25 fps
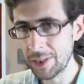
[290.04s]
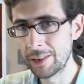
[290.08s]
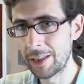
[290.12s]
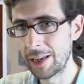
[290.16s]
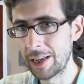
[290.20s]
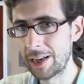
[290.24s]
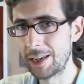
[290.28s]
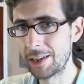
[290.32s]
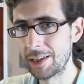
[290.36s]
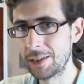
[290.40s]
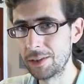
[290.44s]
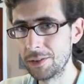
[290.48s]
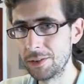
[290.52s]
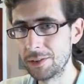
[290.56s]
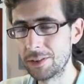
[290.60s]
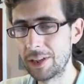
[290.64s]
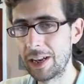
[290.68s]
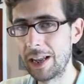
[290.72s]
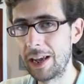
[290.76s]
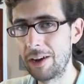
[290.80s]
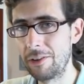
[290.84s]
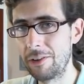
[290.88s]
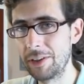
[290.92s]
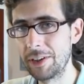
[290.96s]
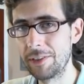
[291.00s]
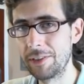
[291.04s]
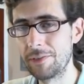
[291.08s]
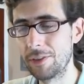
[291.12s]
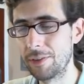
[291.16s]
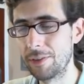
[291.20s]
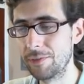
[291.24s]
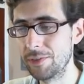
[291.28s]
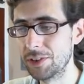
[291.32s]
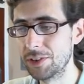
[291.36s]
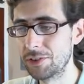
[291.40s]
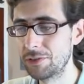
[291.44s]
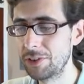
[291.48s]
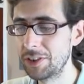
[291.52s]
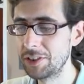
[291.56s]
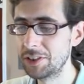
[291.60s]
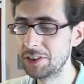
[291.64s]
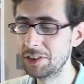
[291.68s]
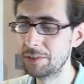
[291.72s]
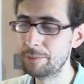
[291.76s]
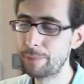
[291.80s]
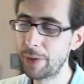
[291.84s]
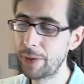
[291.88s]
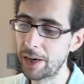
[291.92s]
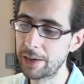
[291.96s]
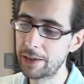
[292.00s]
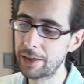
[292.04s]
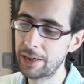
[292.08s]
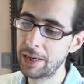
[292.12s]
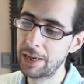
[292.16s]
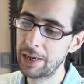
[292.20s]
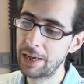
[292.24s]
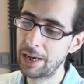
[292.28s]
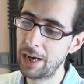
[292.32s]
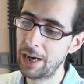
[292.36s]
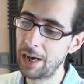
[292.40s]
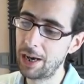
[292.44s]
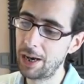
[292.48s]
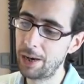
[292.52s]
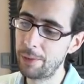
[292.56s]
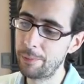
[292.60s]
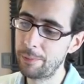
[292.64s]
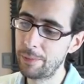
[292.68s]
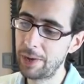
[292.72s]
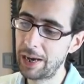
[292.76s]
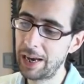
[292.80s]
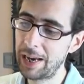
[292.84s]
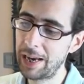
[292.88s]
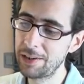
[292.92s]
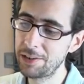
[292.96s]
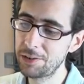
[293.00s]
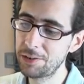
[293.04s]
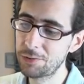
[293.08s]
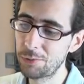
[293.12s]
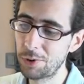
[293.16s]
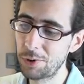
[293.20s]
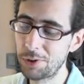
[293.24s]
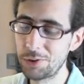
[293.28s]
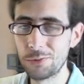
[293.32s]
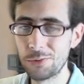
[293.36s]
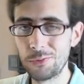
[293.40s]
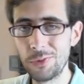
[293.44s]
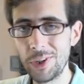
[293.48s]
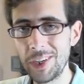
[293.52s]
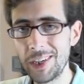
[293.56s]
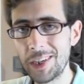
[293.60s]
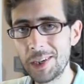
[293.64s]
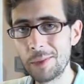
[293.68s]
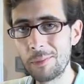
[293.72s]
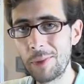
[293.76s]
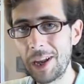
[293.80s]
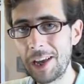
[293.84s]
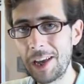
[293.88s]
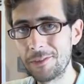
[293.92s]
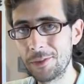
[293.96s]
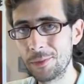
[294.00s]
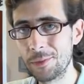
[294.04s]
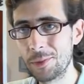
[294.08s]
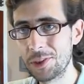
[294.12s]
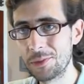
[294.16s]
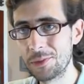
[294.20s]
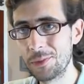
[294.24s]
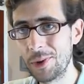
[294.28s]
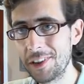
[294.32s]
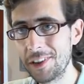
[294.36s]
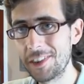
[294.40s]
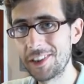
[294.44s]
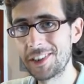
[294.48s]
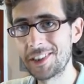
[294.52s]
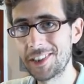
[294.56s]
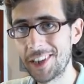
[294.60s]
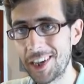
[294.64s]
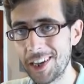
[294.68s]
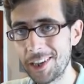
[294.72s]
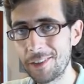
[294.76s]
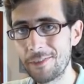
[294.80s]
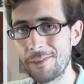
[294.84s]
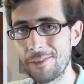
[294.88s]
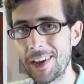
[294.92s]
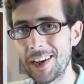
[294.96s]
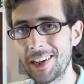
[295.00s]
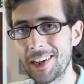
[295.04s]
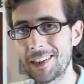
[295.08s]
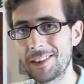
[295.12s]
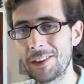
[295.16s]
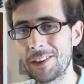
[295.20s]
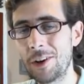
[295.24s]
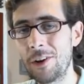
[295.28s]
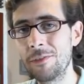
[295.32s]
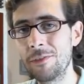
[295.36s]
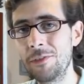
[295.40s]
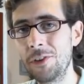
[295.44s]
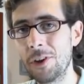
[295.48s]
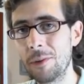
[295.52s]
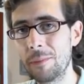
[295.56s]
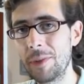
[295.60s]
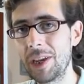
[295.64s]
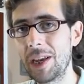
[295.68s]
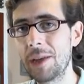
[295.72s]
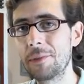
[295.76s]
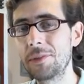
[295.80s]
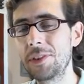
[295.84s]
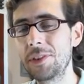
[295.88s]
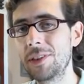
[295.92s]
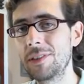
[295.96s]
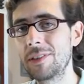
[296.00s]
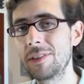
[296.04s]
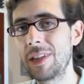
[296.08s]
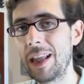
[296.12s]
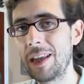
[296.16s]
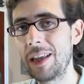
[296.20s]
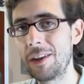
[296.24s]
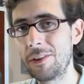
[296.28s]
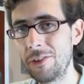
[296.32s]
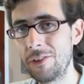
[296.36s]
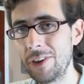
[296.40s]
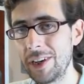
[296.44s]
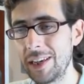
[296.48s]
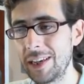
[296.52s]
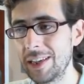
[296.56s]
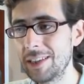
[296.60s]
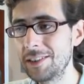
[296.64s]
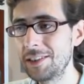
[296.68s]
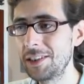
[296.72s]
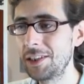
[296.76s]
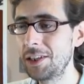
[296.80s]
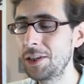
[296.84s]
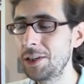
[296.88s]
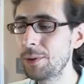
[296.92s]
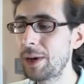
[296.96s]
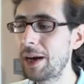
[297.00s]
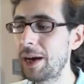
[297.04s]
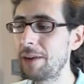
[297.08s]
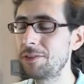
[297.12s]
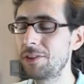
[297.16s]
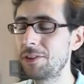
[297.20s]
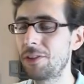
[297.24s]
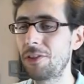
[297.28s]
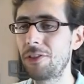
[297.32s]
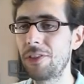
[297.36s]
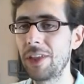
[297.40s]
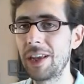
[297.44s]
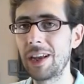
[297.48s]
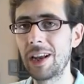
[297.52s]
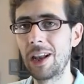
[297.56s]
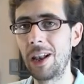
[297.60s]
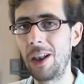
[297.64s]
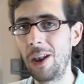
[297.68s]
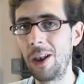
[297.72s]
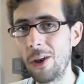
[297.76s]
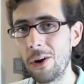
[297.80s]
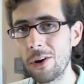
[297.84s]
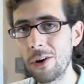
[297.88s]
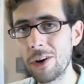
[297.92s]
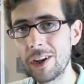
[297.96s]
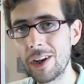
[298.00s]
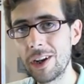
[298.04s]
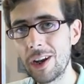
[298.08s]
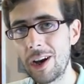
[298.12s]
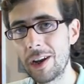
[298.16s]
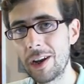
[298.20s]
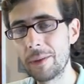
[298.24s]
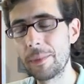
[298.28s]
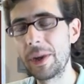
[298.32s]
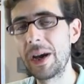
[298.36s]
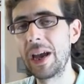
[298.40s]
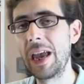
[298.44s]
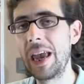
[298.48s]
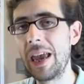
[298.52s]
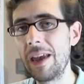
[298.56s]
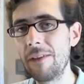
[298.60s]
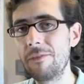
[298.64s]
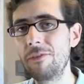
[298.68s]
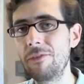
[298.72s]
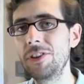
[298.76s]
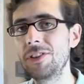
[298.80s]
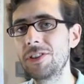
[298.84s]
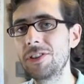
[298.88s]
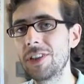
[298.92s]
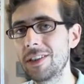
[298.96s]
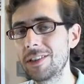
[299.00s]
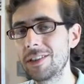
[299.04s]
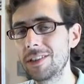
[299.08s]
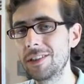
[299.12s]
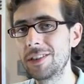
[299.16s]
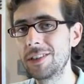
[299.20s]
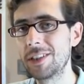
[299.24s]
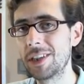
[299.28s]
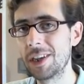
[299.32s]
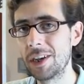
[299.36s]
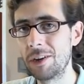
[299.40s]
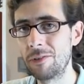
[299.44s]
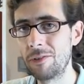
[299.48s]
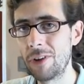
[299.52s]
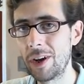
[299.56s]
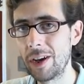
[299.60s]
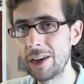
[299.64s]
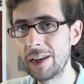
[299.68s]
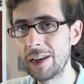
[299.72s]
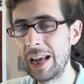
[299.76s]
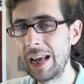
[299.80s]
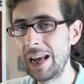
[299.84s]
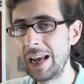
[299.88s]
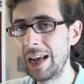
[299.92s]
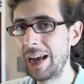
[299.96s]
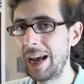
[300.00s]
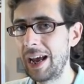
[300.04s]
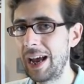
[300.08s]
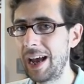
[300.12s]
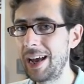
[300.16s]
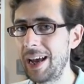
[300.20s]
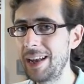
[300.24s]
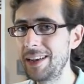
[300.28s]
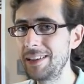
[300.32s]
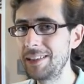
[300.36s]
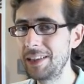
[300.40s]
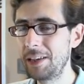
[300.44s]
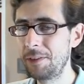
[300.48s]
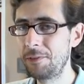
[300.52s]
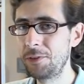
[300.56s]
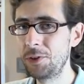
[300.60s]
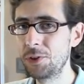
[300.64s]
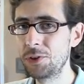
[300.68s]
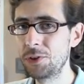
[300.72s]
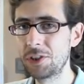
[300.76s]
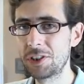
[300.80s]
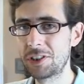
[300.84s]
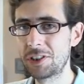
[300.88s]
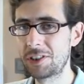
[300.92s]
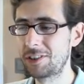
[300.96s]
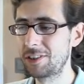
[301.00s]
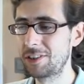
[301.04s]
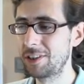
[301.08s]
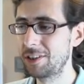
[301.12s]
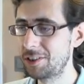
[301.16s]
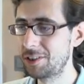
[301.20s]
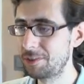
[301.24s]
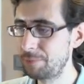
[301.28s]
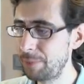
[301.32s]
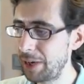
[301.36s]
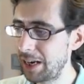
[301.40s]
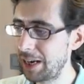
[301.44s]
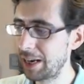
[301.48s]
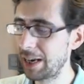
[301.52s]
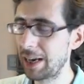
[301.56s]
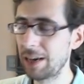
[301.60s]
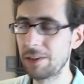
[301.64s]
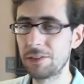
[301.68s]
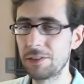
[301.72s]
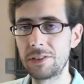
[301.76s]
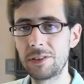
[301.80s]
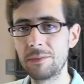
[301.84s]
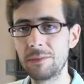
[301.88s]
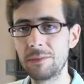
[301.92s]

they let you use the letter E for obvious reasons. But, um, and it's, it's a really good platform because one of the side effects of not being able to use the letter E is that you have to think long and hard about every sentence you're going to write. And if you're just spitting out